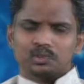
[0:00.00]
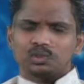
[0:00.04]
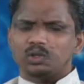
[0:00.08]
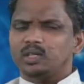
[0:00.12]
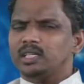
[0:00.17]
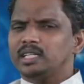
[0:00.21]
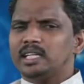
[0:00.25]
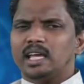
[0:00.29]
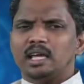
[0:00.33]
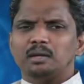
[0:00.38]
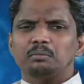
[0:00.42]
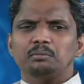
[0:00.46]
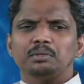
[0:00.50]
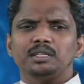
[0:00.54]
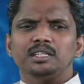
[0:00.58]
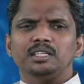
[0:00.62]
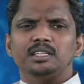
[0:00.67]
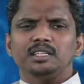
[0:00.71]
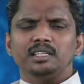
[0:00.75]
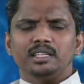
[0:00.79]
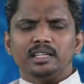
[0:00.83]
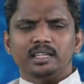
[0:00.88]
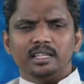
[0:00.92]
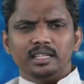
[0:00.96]
So it can
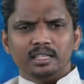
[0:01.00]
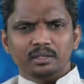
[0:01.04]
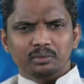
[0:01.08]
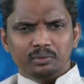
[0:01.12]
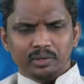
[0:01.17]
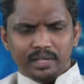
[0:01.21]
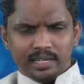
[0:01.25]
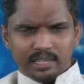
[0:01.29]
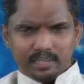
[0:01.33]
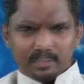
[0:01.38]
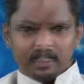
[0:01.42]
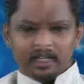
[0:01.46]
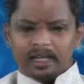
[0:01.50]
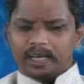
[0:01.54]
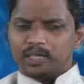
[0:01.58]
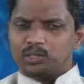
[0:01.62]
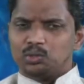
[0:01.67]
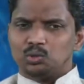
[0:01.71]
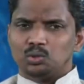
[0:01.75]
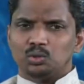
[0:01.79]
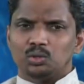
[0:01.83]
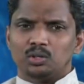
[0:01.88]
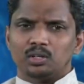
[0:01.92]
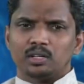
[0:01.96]
be anywhere,
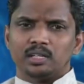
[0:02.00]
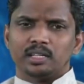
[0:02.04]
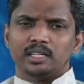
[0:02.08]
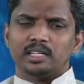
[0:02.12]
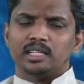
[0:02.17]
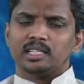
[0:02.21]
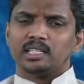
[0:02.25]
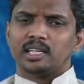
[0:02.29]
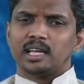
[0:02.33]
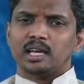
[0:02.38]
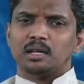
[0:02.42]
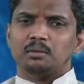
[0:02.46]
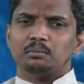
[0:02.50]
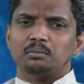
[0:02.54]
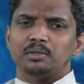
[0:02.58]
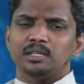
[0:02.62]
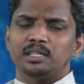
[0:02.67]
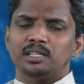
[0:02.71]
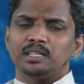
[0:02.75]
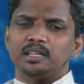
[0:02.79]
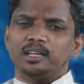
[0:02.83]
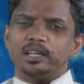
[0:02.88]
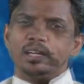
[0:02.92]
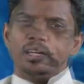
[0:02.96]
nature, it can
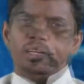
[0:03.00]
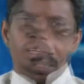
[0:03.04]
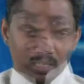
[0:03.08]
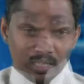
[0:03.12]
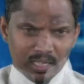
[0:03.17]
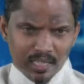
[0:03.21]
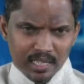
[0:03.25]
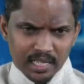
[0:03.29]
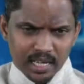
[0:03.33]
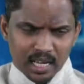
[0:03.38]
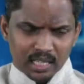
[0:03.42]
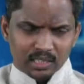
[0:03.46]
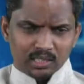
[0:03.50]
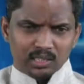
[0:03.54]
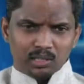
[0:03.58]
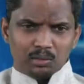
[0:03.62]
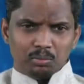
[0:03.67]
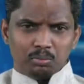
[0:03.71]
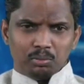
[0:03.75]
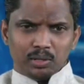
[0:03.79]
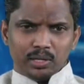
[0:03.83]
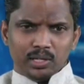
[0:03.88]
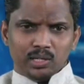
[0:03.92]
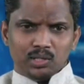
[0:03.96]
be any other
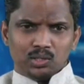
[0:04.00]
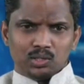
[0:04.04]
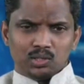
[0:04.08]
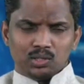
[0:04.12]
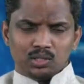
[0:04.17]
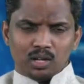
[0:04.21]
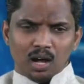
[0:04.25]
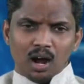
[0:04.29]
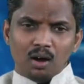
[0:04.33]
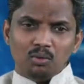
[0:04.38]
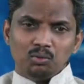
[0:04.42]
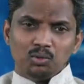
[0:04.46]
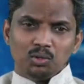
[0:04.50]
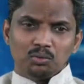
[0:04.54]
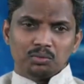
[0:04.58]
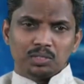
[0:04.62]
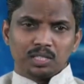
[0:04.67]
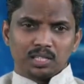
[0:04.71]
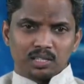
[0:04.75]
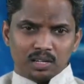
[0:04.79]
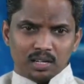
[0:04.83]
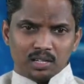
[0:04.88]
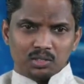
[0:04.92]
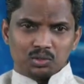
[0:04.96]
place out of
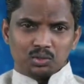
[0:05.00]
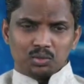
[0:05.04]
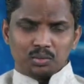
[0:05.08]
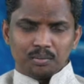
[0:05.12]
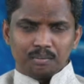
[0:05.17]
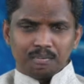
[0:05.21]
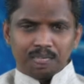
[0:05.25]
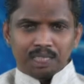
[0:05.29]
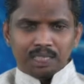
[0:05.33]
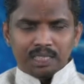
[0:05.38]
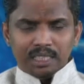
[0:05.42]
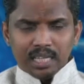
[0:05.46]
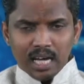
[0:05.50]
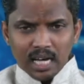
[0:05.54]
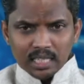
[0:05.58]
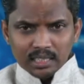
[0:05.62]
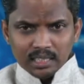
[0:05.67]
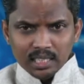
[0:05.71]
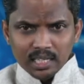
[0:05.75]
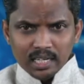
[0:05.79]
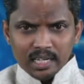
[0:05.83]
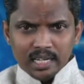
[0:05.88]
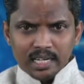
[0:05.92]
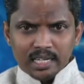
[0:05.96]
the classroom. The
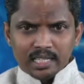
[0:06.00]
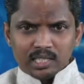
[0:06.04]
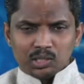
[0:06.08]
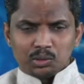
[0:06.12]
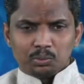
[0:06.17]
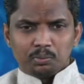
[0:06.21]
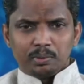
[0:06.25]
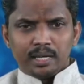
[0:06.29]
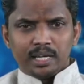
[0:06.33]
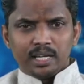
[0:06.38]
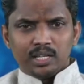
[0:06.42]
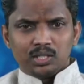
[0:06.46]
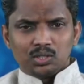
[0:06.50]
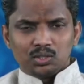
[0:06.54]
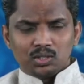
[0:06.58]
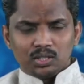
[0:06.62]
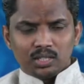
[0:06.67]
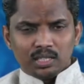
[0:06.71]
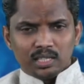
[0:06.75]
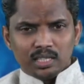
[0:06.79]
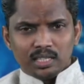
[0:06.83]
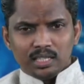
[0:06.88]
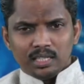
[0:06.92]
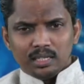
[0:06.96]
other learning space
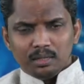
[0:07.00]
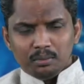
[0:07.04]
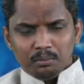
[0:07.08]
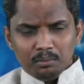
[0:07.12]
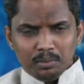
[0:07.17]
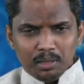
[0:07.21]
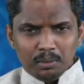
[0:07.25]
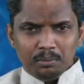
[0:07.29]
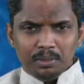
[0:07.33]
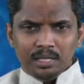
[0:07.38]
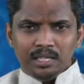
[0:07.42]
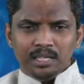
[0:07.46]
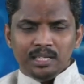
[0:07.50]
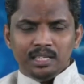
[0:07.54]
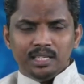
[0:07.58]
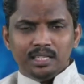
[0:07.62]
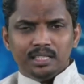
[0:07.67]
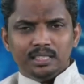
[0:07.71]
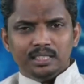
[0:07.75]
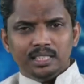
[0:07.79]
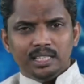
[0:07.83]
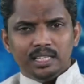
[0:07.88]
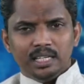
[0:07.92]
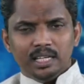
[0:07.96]
may be
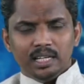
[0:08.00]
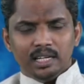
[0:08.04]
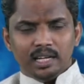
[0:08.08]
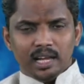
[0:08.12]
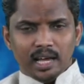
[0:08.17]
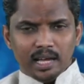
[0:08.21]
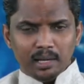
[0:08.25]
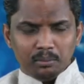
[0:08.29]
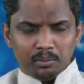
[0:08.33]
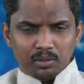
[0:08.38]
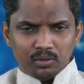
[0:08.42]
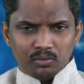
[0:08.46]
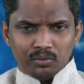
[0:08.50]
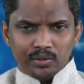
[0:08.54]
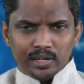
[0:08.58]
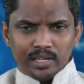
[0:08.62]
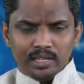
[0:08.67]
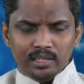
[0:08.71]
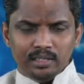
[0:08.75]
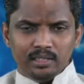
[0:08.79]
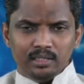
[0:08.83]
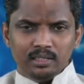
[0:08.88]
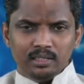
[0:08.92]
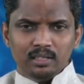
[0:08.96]
the
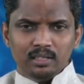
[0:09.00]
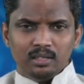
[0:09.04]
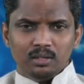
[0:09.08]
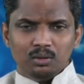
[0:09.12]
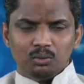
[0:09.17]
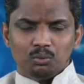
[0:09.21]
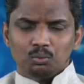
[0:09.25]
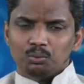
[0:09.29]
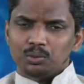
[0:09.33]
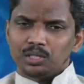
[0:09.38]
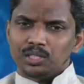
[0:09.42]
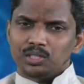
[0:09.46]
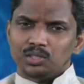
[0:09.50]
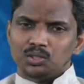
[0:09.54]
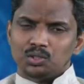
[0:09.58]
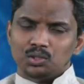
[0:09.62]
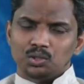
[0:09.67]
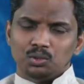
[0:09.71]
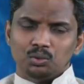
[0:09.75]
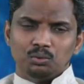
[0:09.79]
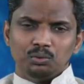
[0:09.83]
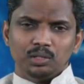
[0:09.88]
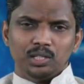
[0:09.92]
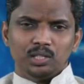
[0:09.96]
library, which
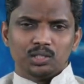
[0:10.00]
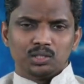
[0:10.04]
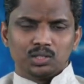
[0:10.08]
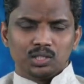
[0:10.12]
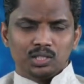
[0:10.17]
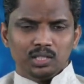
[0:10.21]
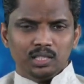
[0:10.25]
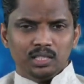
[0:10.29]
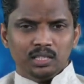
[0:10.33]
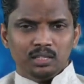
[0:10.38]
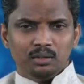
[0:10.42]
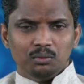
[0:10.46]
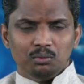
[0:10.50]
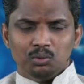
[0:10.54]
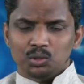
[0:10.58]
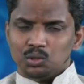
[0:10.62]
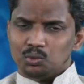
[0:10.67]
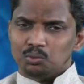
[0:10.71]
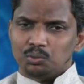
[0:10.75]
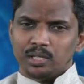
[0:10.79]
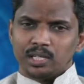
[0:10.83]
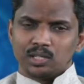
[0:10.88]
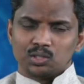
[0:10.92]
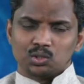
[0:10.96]
you will see,
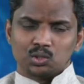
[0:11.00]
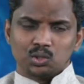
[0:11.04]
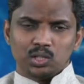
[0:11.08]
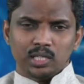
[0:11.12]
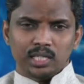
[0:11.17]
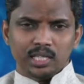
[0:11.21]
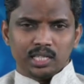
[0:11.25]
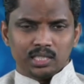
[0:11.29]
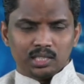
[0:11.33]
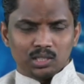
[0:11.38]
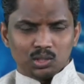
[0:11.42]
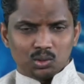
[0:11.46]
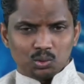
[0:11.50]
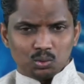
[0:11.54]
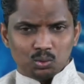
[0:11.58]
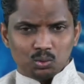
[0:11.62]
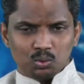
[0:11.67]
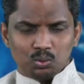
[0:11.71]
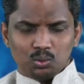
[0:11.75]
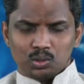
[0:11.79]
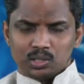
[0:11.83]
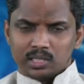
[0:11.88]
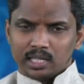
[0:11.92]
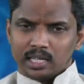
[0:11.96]
which we are seeing in the
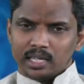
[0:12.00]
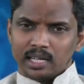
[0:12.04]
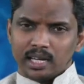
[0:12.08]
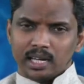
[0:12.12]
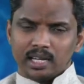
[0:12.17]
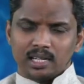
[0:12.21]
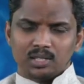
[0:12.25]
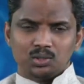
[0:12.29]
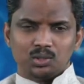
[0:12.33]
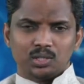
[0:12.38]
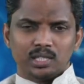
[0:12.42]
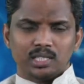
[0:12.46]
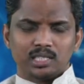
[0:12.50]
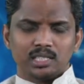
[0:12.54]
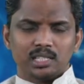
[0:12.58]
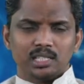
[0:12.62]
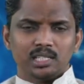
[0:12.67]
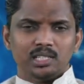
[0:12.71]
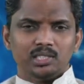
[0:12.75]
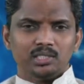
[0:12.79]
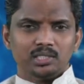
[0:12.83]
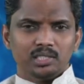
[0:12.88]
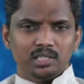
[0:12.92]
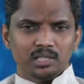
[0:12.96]
schools and higher
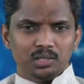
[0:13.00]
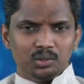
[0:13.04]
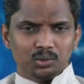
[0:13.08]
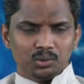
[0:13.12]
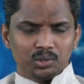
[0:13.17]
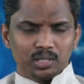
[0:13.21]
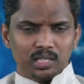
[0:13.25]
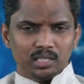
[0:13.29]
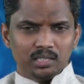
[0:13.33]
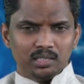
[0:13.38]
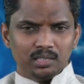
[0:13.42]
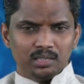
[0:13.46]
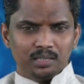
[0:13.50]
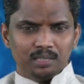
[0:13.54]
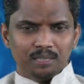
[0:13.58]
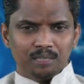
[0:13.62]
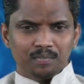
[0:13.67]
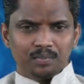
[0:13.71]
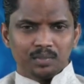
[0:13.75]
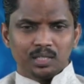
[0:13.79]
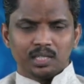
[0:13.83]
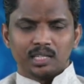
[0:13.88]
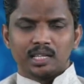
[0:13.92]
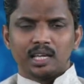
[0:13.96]
education institution.
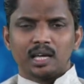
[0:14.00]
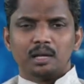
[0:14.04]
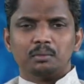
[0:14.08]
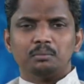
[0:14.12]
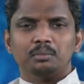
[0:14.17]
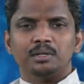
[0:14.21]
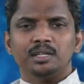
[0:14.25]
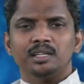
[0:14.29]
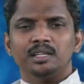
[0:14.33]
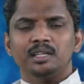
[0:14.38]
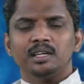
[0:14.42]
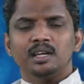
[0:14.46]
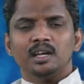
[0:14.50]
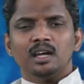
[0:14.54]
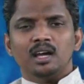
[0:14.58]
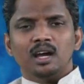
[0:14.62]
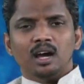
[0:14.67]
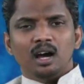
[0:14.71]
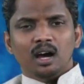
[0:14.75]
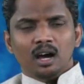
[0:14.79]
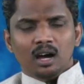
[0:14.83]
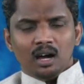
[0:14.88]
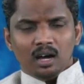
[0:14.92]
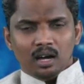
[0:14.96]
It can be
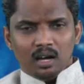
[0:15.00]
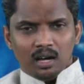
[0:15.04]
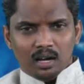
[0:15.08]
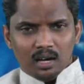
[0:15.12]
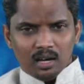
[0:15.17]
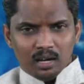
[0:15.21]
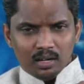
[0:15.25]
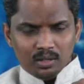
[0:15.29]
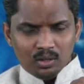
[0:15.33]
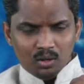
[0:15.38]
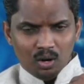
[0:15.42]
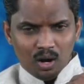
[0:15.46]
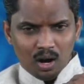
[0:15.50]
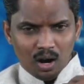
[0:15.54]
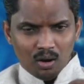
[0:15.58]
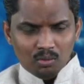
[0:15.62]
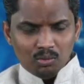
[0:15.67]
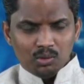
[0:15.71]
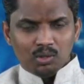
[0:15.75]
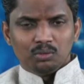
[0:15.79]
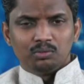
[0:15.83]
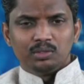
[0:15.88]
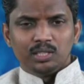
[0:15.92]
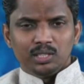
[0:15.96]

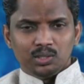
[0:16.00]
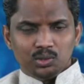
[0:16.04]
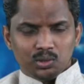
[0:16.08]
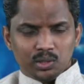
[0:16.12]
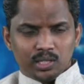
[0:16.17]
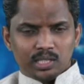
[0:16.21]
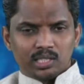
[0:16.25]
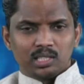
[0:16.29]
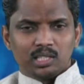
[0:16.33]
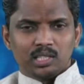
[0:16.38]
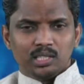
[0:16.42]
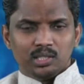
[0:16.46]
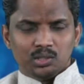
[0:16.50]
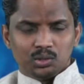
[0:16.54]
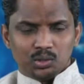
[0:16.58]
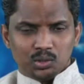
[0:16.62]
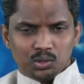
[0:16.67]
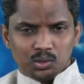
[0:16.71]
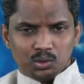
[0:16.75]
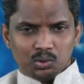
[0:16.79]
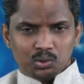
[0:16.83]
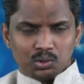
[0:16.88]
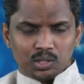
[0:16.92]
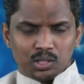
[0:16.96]
out of the educational
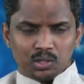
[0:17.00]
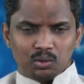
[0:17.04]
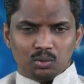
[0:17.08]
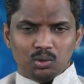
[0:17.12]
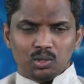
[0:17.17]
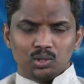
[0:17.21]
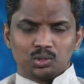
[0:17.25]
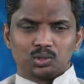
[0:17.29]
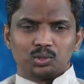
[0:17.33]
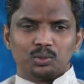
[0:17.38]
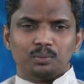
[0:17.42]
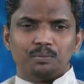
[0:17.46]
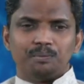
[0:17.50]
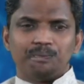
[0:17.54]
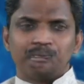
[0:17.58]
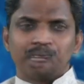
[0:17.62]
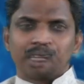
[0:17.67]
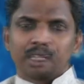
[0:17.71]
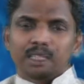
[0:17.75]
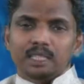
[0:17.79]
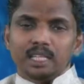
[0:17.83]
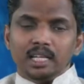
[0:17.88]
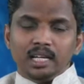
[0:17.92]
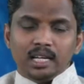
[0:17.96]
institution also.
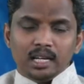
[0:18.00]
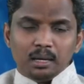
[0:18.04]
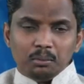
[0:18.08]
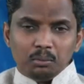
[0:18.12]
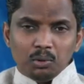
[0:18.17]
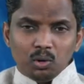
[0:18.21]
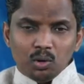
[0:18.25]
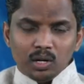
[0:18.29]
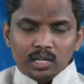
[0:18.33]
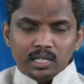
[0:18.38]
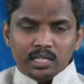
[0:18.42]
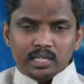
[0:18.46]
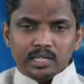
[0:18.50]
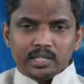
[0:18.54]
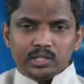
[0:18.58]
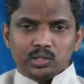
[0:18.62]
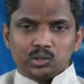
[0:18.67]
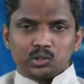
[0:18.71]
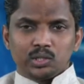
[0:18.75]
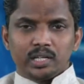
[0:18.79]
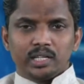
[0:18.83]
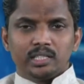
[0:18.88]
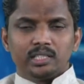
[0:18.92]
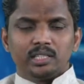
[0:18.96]
Then laboratory
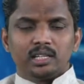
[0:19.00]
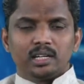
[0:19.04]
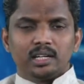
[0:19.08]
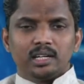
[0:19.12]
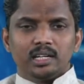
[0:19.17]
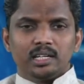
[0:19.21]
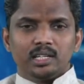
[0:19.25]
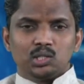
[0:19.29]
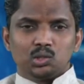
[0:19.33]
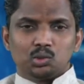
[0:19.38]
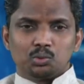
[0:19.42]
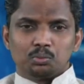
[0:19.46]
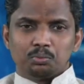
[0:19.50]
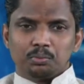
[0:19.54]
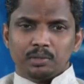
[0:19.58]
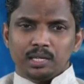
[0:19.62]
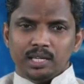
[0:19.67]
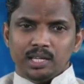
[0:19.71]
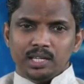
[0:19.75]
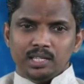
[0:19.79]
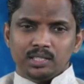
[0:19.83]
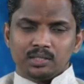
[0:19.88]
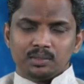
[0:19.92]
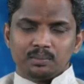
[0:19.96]
is another learning
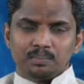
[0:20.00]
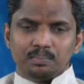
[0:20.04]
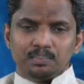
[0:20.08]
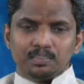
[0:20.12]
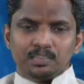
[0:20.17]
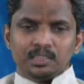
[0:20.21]
space.